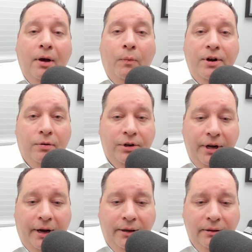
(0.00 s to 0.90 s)
When you're
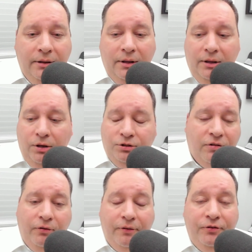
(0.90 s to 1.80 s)
young,
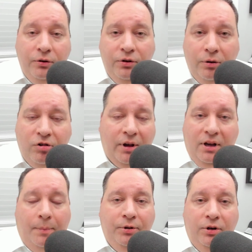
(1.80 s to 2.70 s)
just for a few years, like a
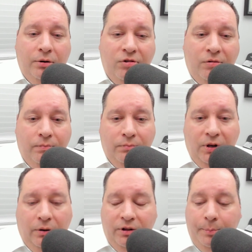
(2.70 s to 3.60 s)
couple years,
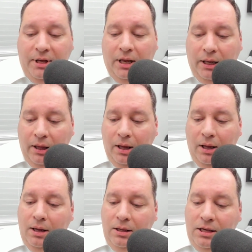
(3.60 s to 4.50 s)
in the beginning,
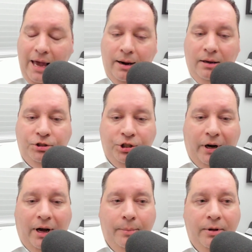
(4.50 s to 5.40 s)
get a
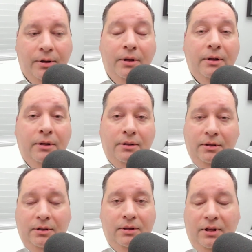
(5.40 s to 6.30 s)
job
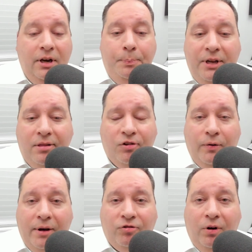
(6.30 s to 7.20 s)
in a pizza
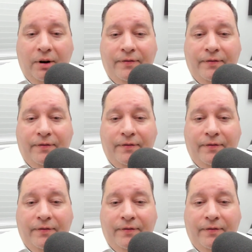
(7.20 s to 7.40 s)
restaurant.